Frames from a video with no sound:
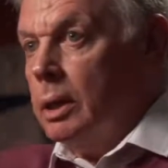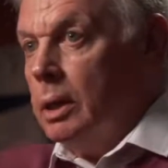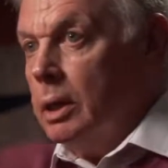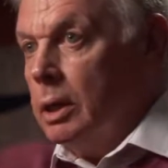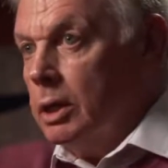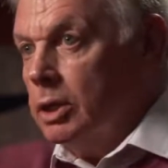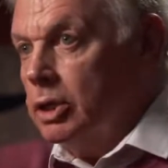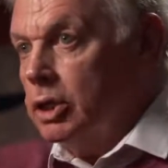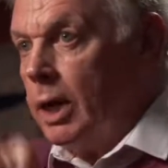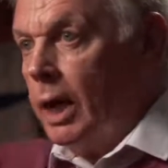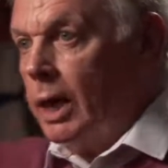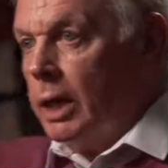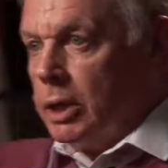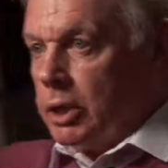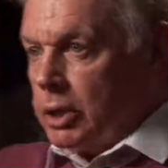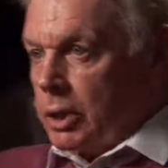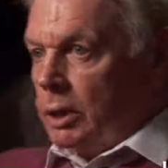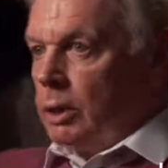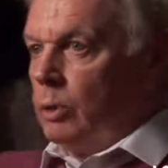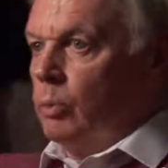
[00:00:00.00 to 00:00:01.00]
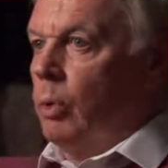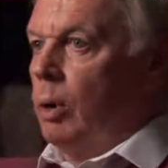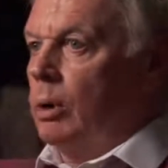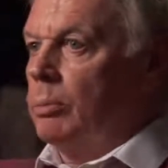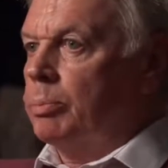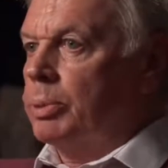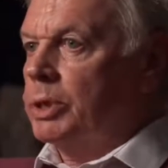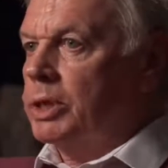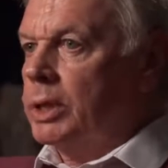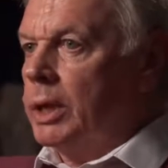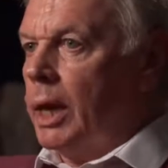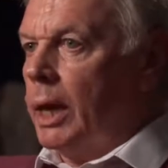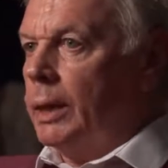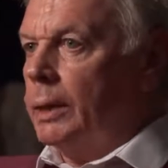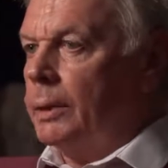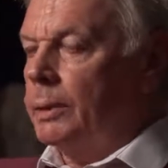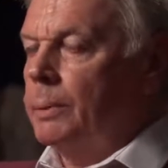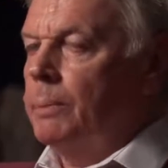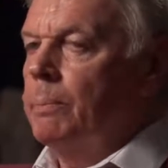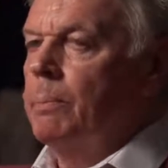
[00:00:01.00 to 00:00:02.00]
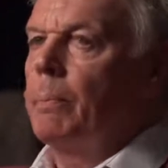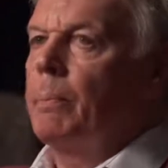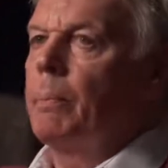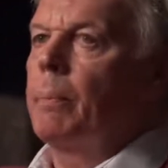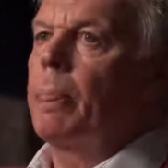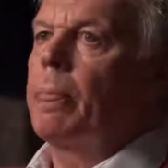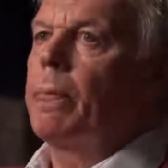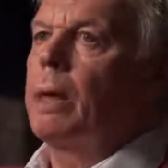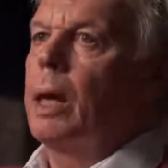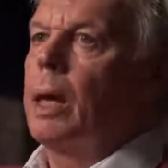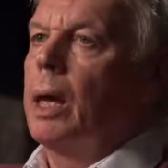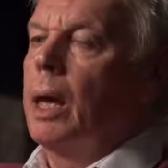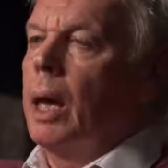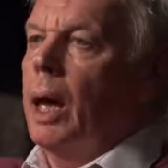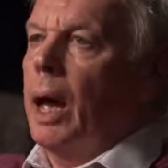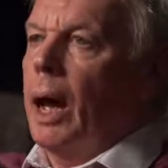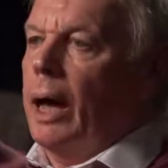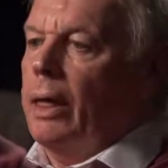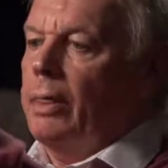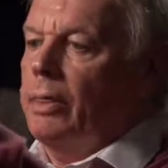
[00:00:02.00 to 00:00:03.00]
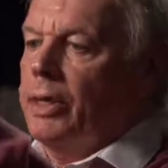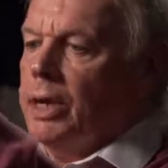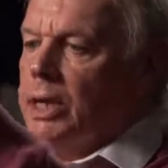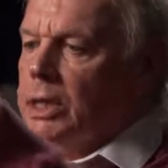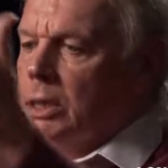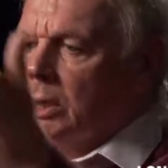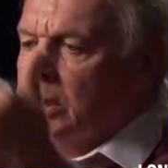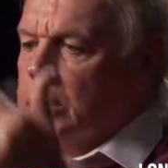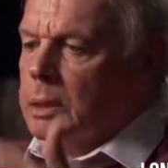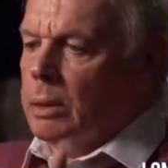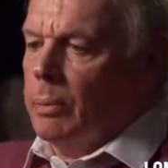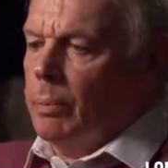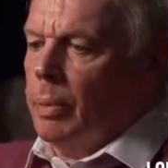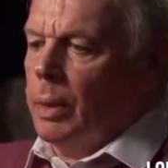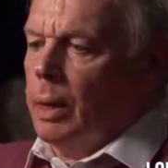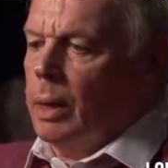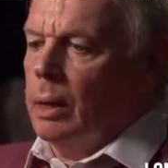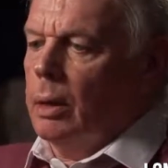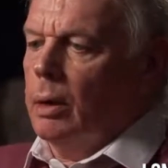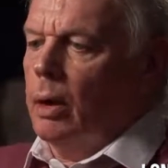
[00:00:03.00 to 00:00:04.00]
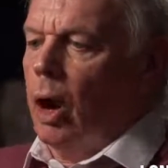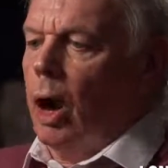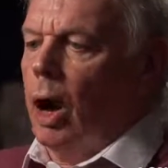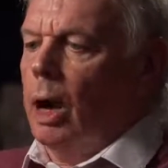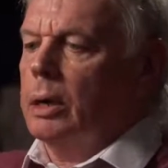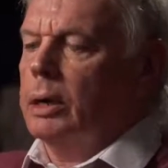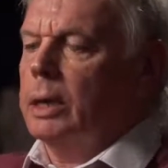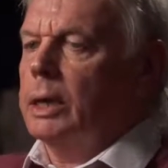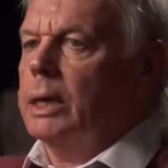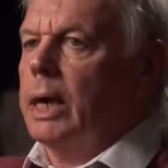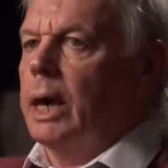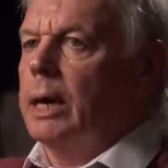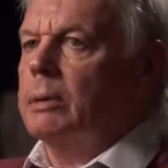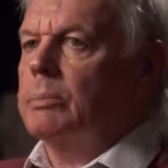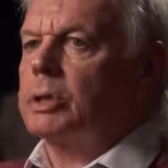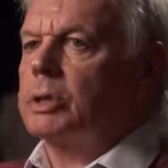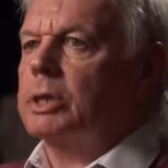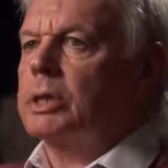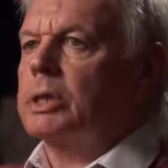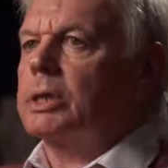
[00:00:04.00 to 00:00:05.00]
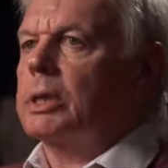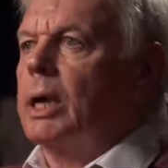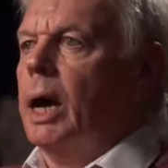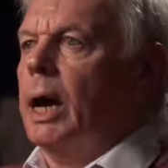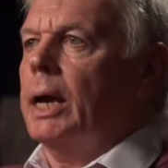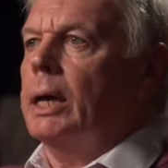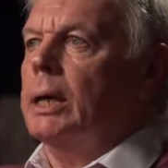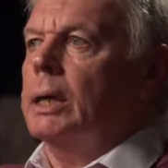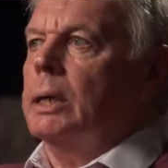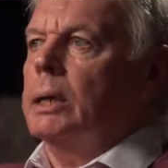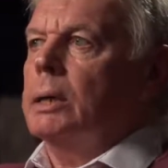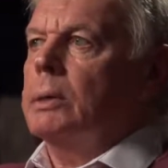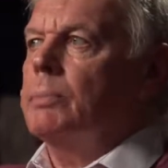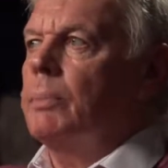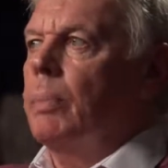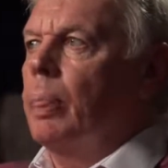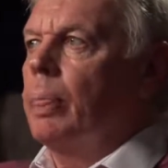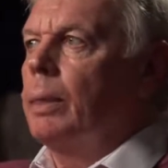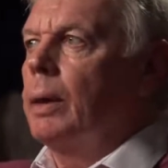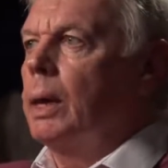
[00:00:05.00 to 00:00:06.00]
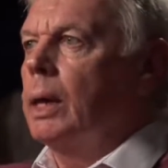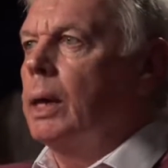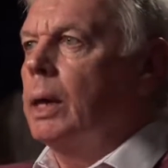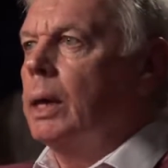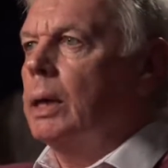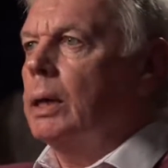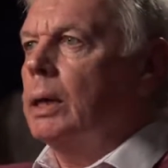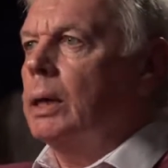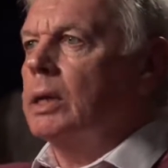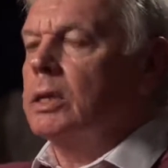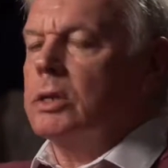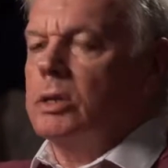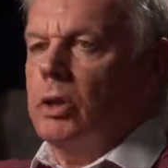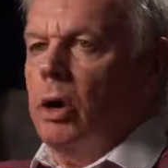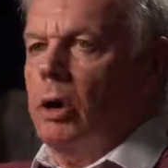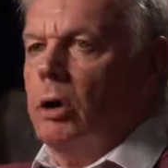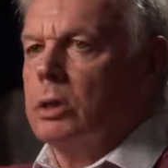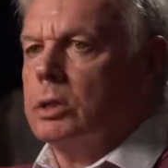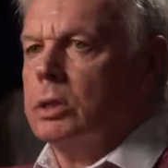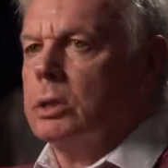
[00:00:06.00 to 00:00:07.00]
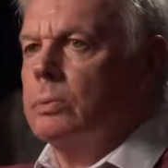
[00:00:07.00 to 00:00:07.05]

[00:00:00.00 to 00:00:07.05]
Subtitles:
challenging the 1%. And this Hunger Games society is not